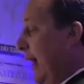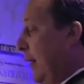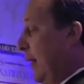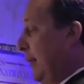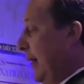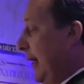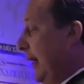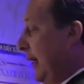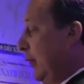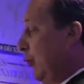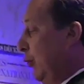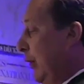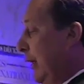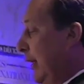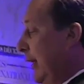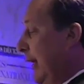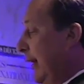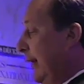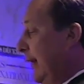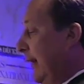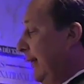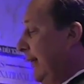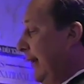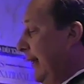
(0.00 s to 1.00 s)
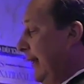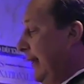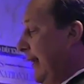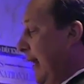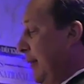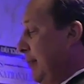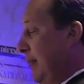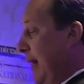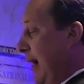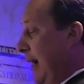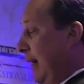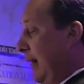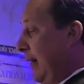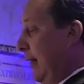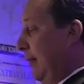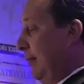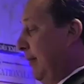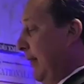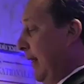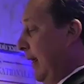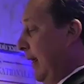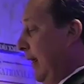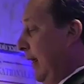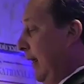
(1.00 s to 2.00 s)
there are many Greenlanders in Denmark.
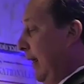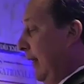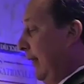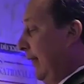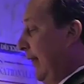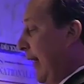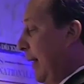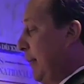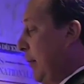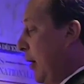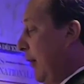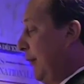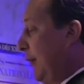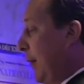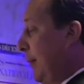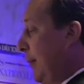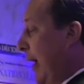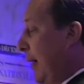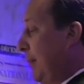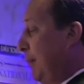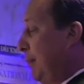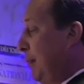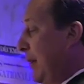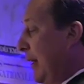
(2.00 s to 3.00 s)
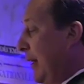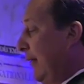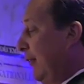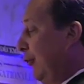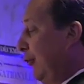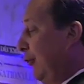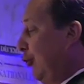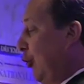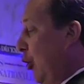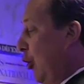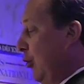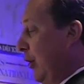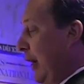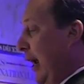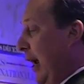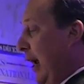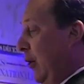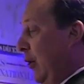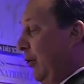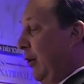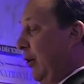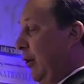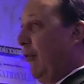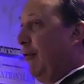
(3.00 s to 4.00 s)
Some of them have been stoned
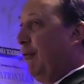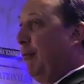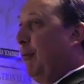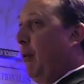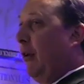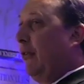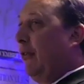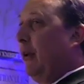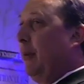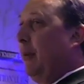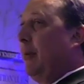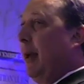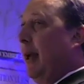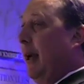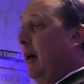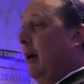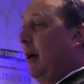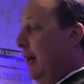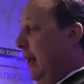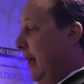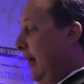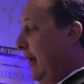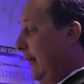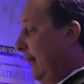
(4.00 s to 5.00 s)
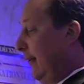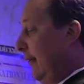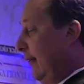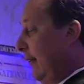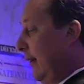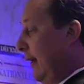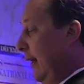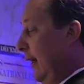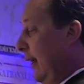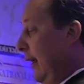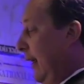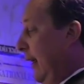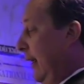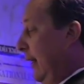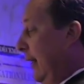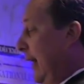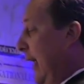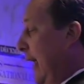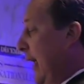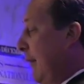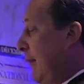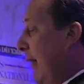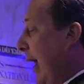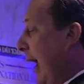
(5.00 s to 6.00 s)
out of Muslim areas.
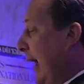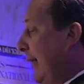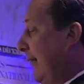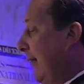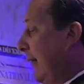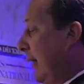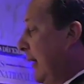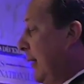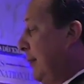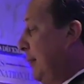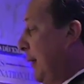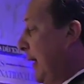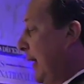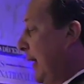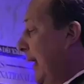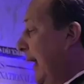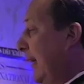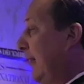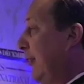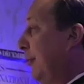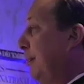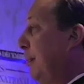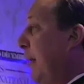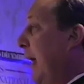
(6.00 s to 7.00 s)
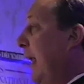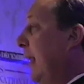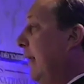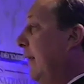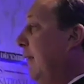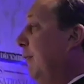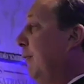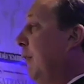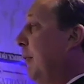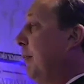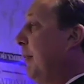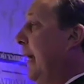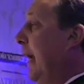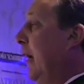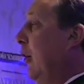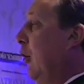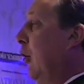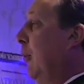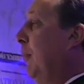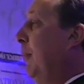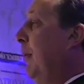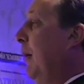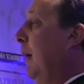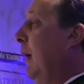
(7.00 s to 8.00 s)
They have actually been expelled from
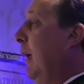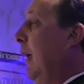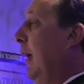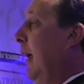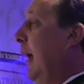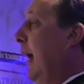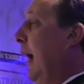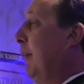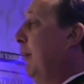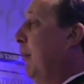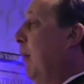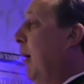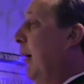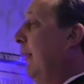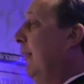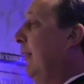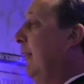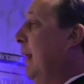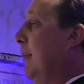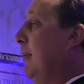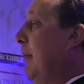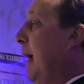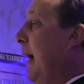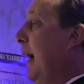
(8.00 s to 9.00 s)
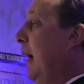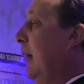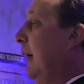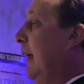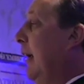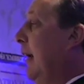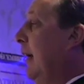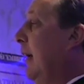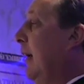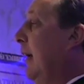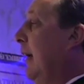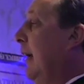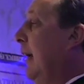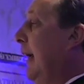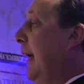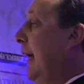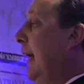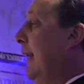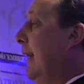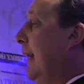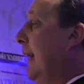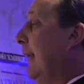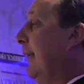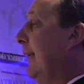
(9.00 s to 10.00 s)
Gellerup, a Muslim area
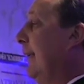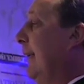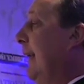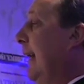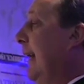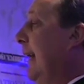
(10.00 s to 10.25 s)
in the